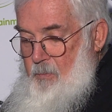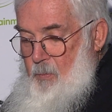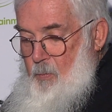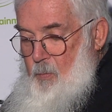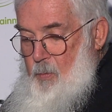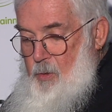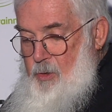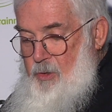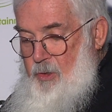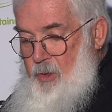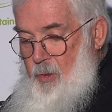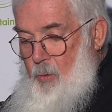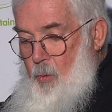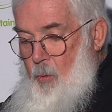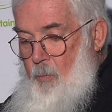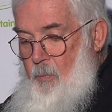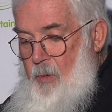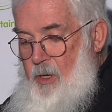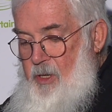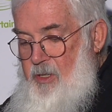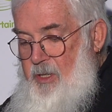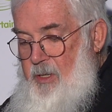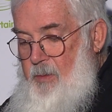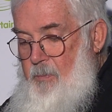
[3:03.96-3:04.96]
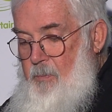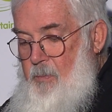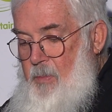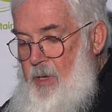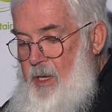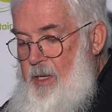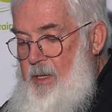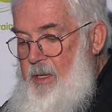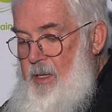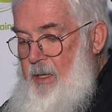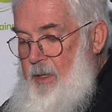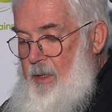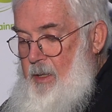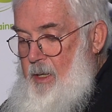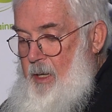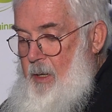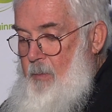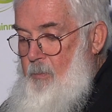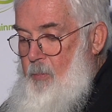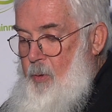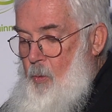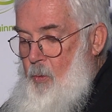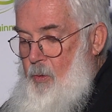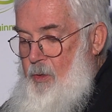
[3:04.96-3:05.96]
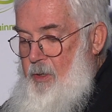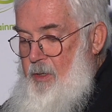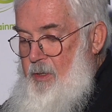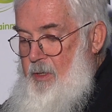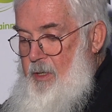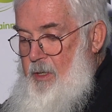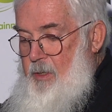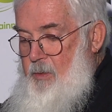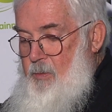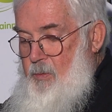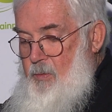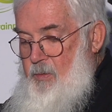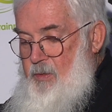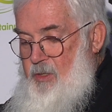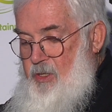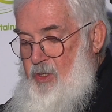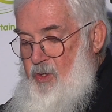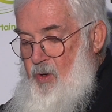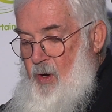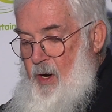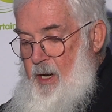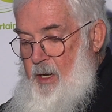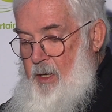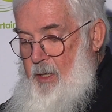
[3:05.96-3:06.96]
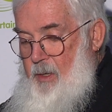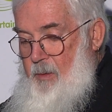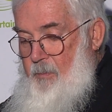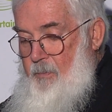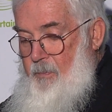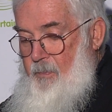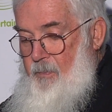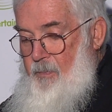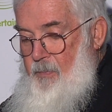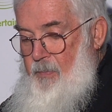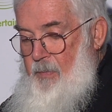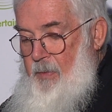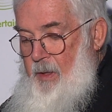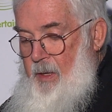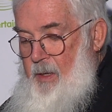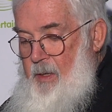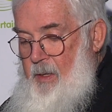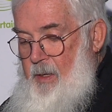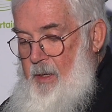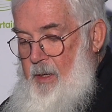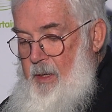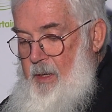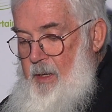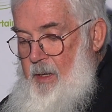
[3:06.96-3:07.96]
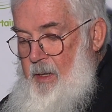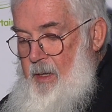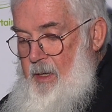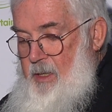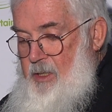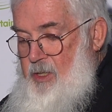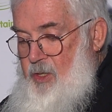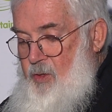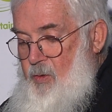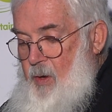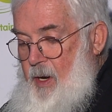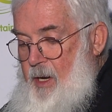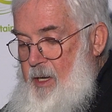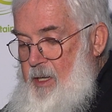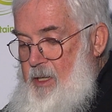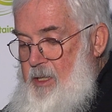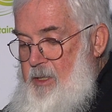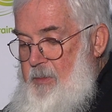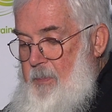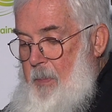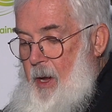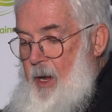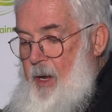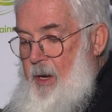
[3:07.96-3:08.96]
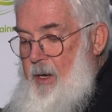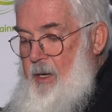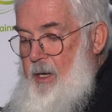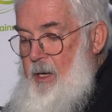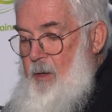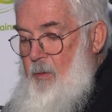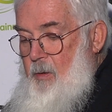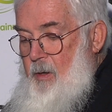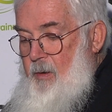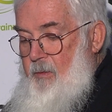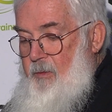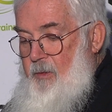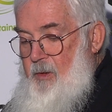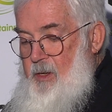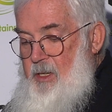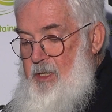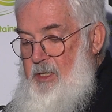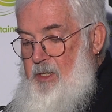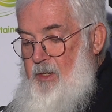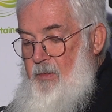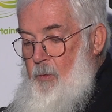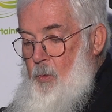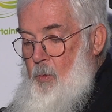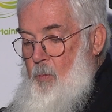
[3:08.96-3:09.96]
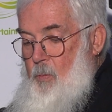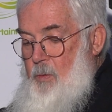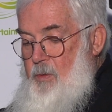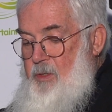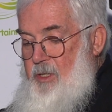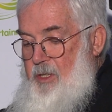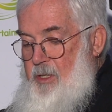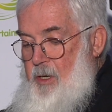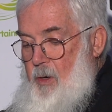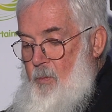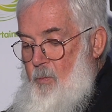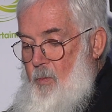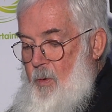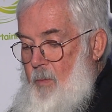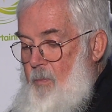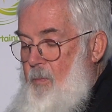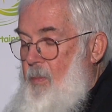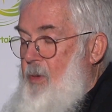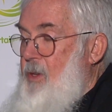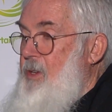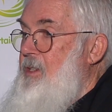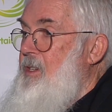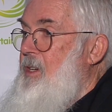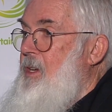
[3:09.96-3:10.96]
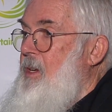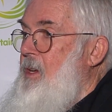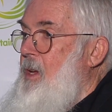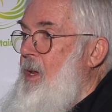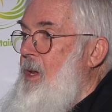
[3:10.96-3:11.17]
was almost immediately imported into Australia. Australia's pioneering festival was Arimba's